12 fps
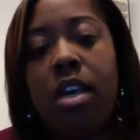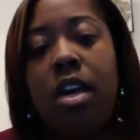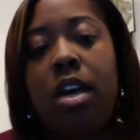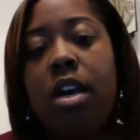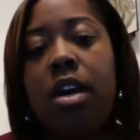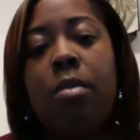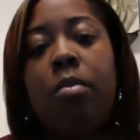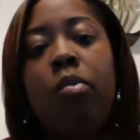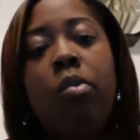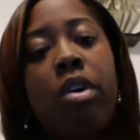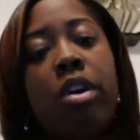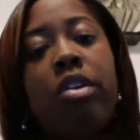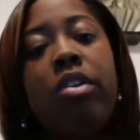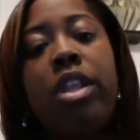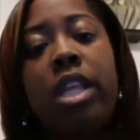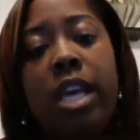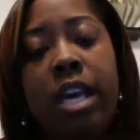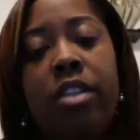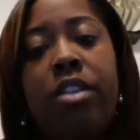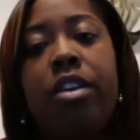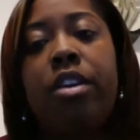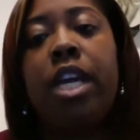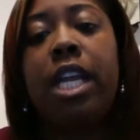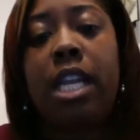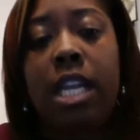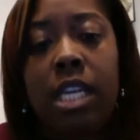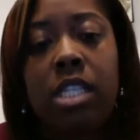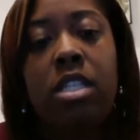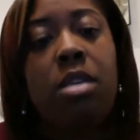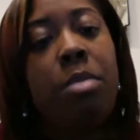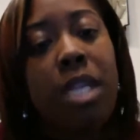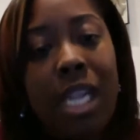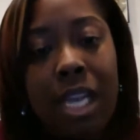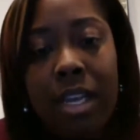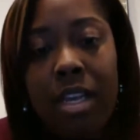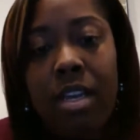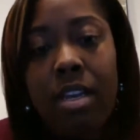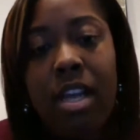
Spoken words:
One or the other, it needs to be done